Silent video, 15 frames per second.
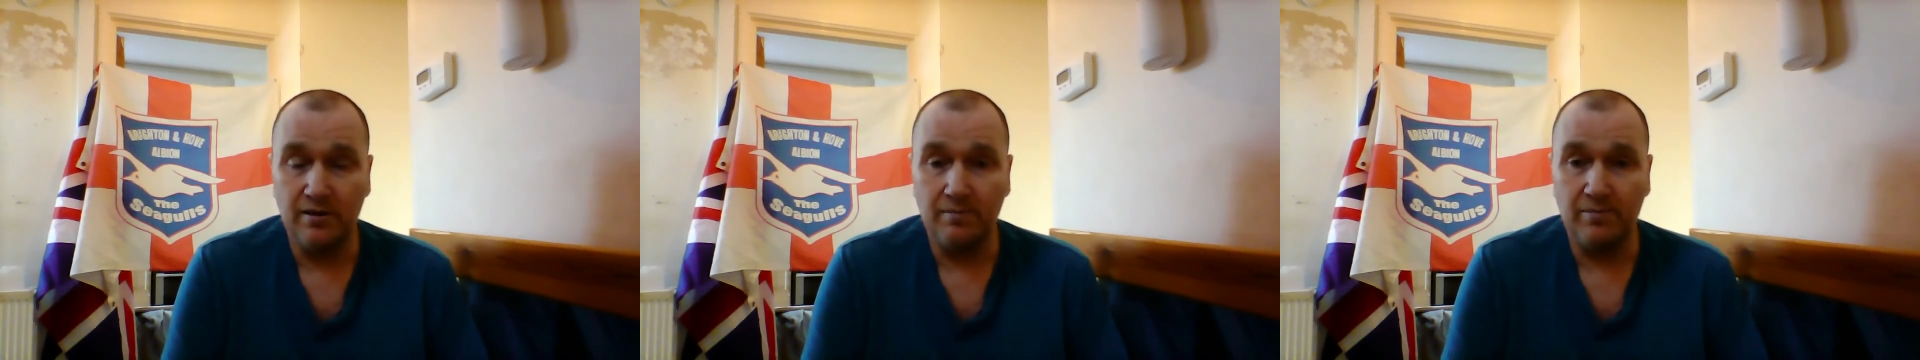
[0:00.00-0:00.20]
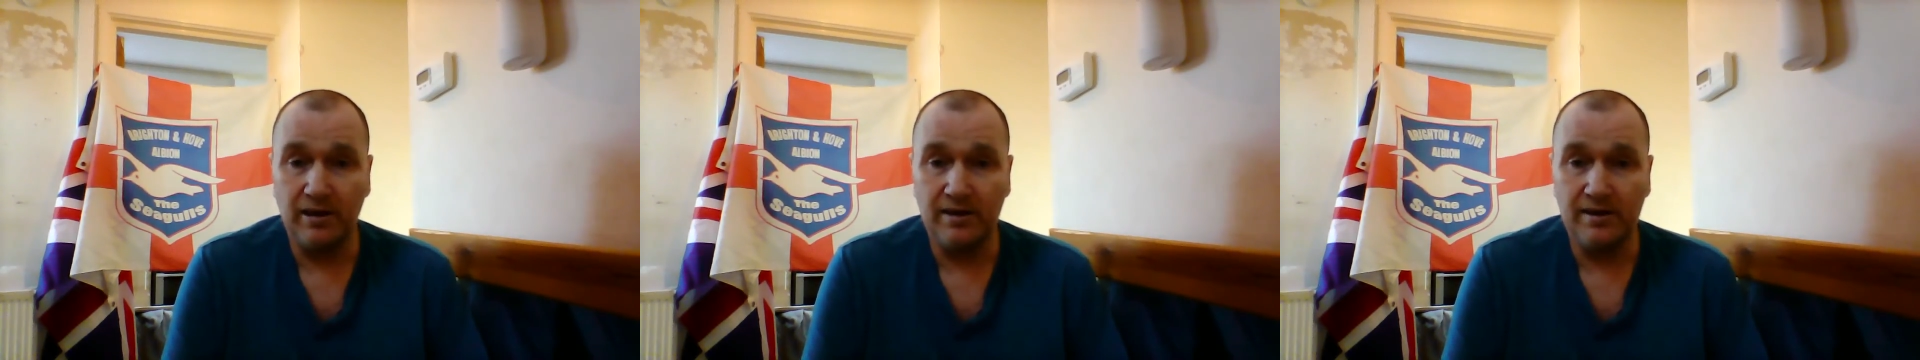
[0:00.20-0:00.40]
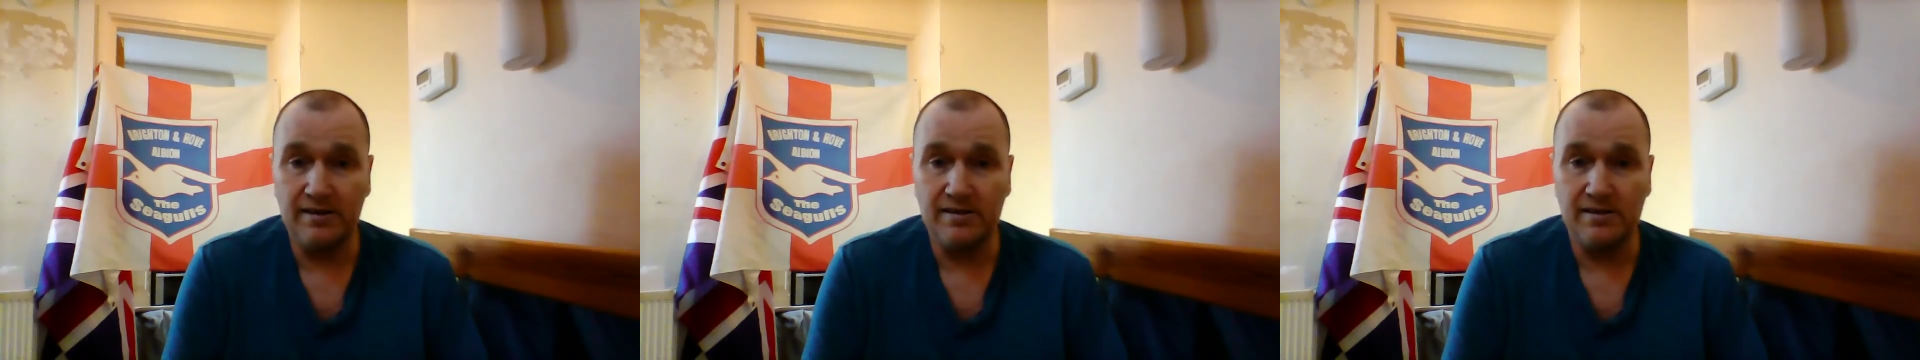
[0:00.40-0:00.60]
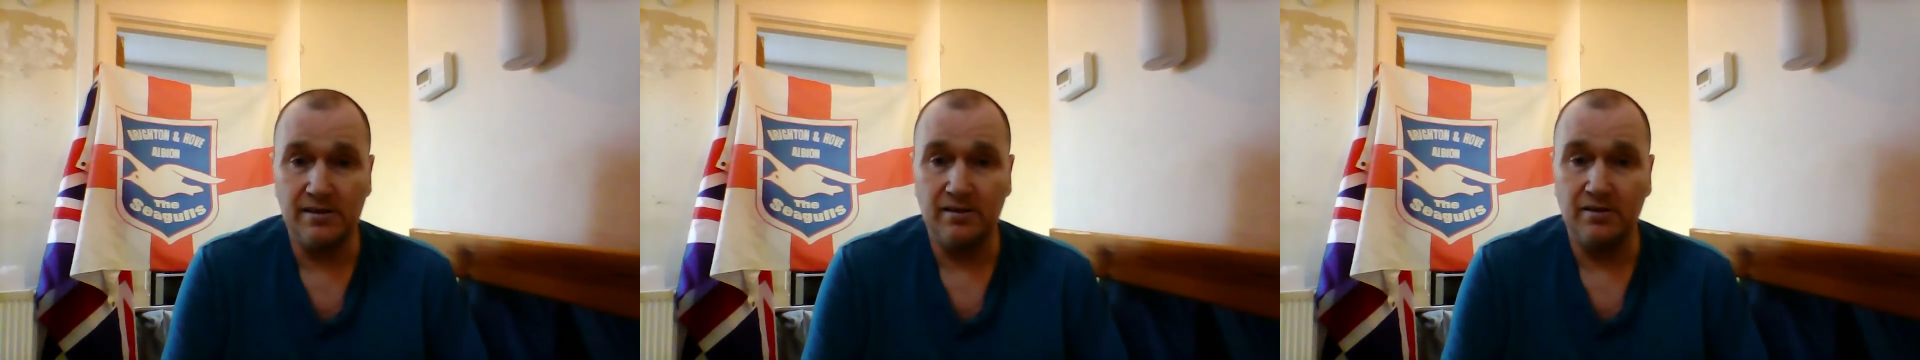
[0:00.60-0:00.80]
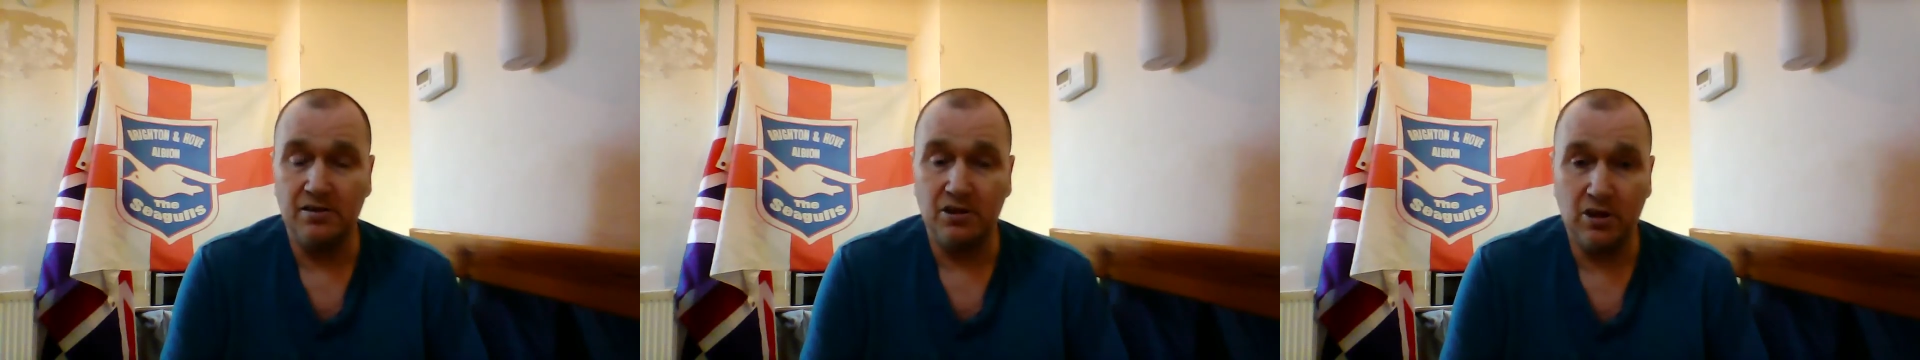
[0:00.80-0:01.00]
please
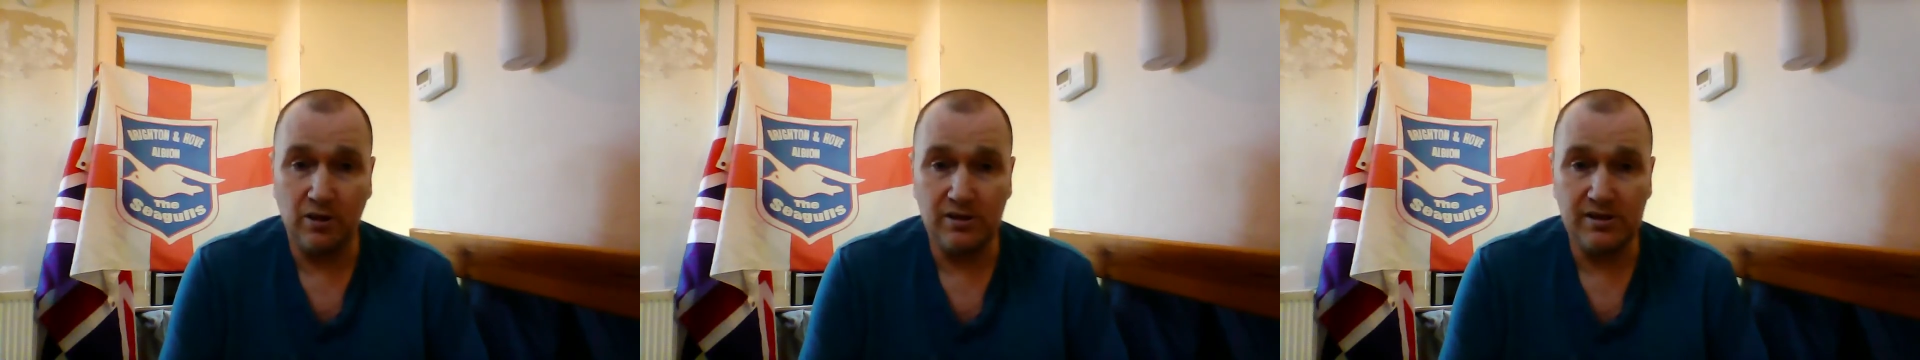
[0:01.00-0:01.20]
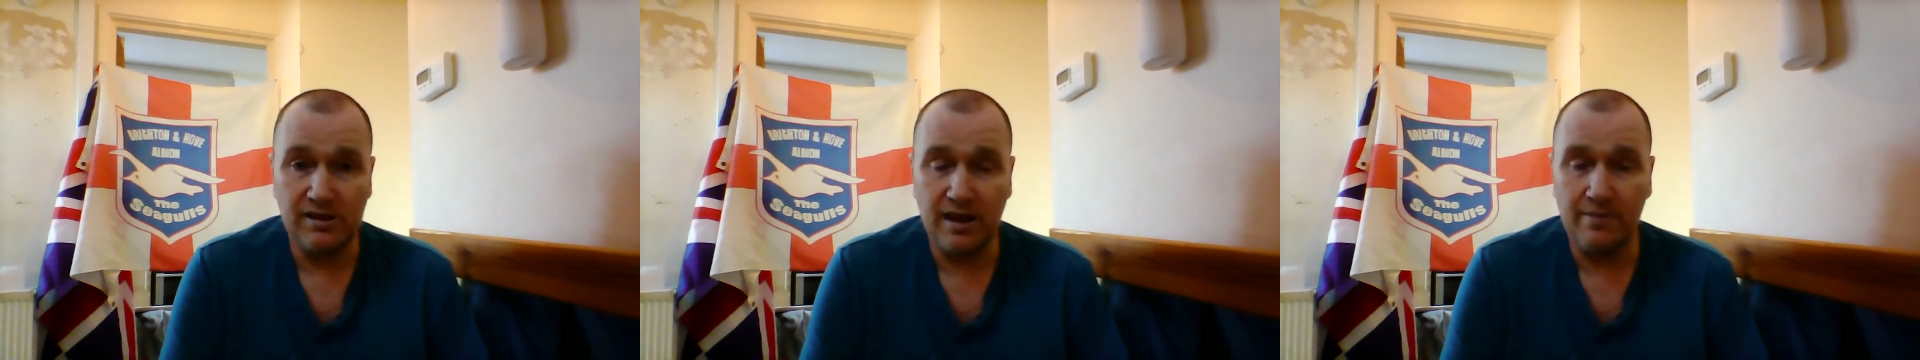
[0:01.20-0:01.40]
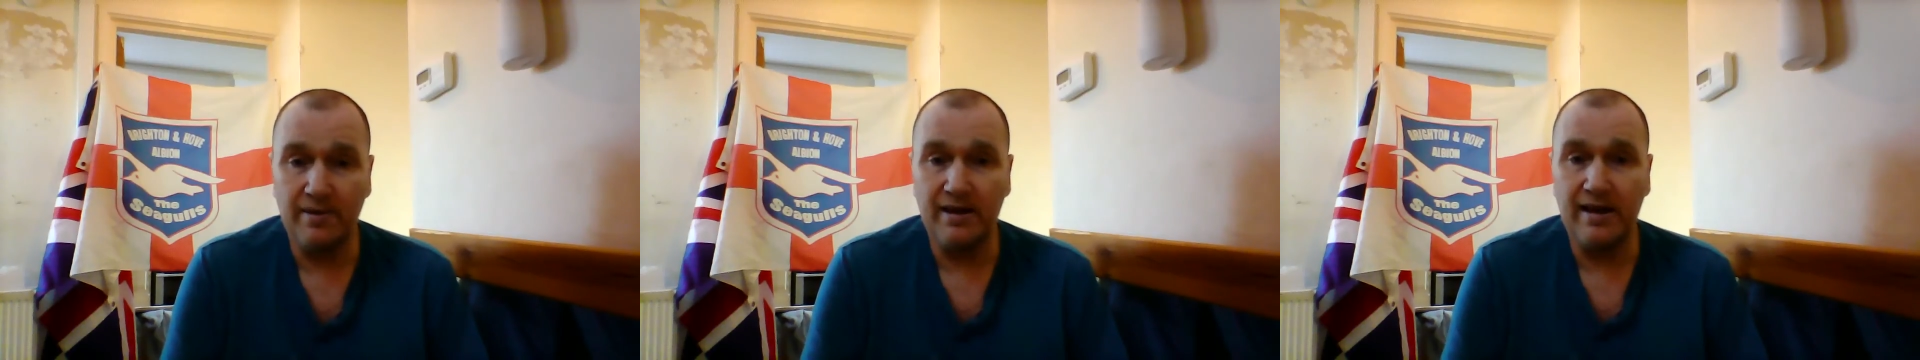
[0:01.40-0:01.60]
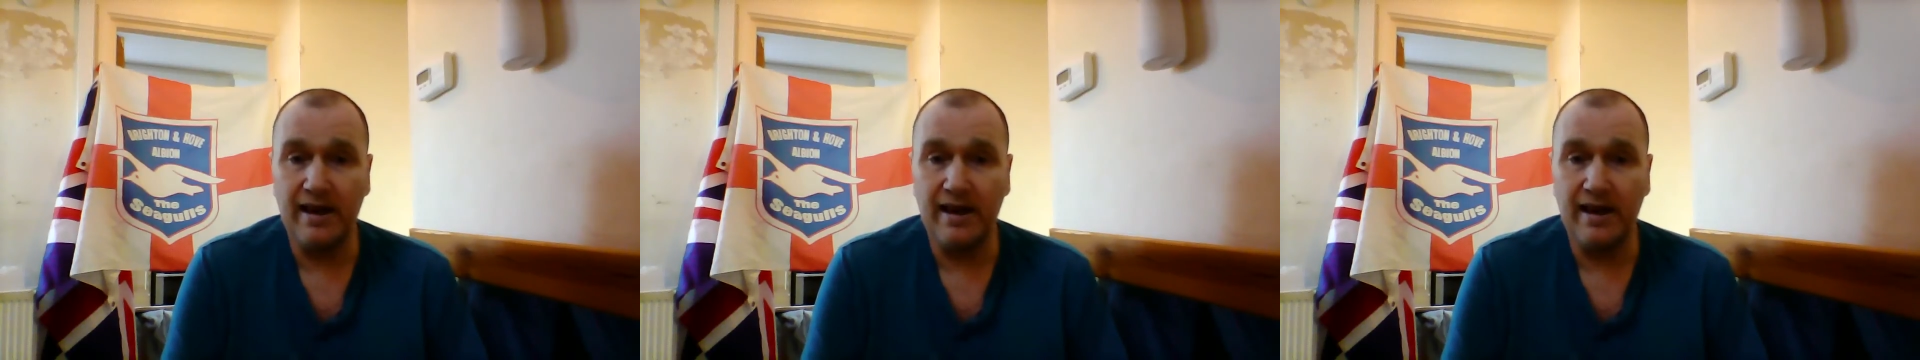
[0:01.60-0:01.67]
contact me.